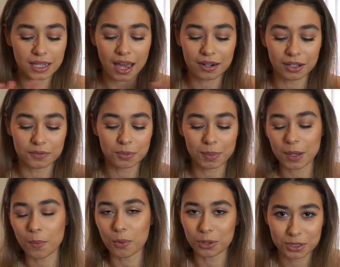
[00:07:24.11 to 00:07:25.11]
I'd love to
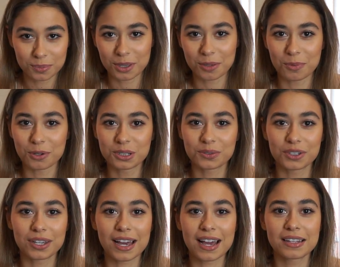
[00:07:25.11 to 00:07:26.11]
make more smoothie bowls for
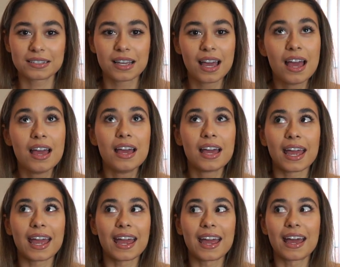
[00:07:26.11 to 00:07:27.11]
you guys
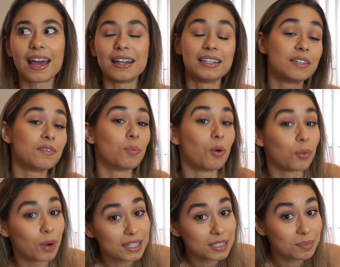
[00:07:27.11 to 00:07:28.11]
and even more
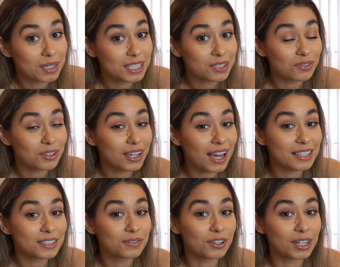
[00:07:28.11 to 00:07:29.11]
recipes for you
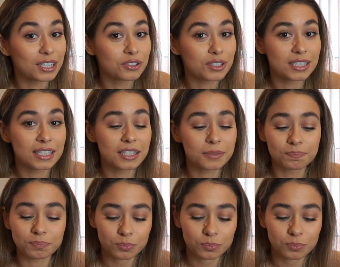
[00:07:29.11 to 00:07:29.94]
guys if you're interested.